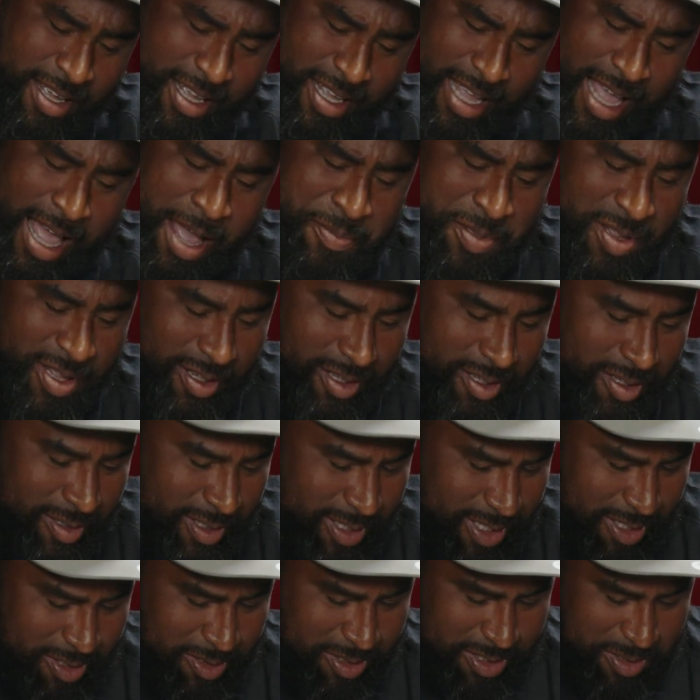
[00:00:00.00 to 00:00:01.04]

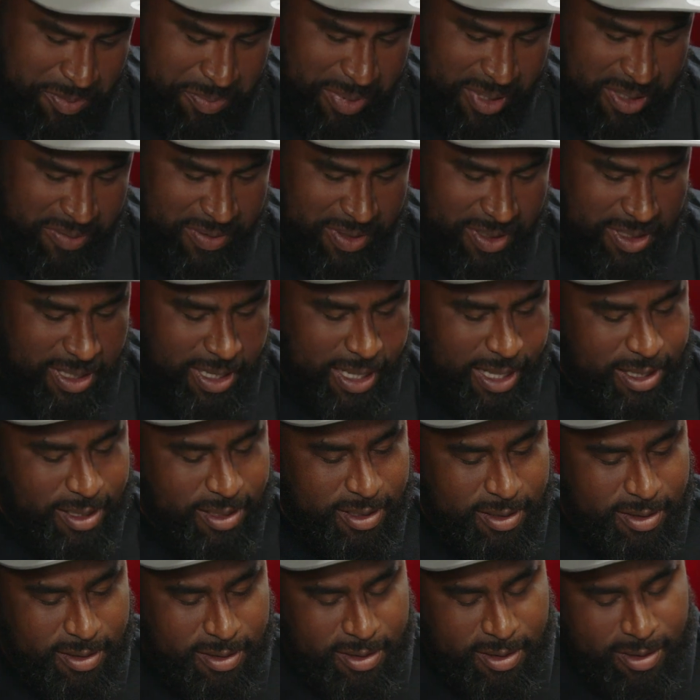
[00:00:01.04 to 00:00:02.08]
Absolutely. You should pivot. Like,
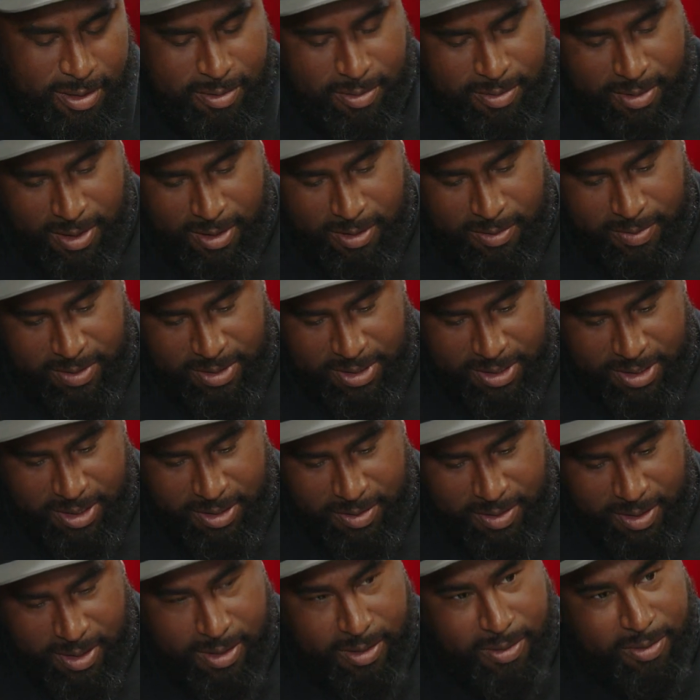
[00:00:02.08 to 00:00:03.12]
you don't know what you
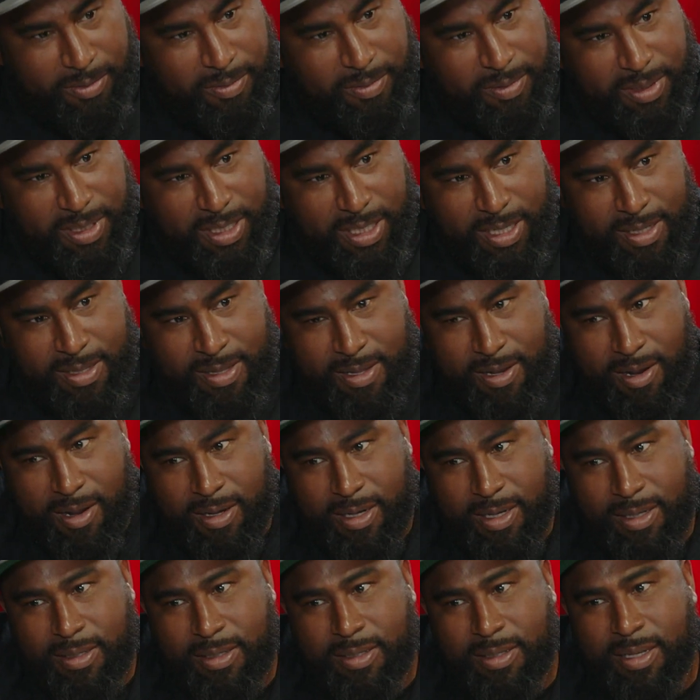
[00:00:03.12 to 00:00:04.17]
don't know when you get
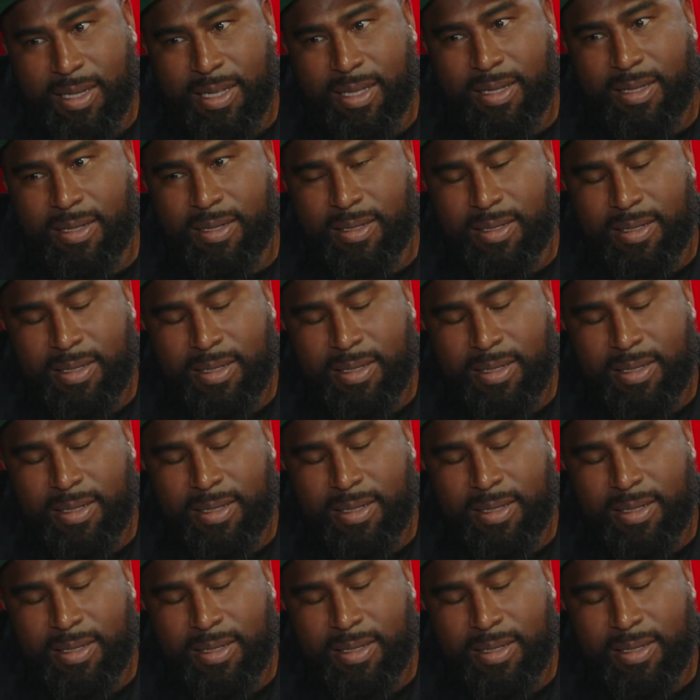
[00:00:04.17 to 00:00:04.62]
started. Mm-hmm.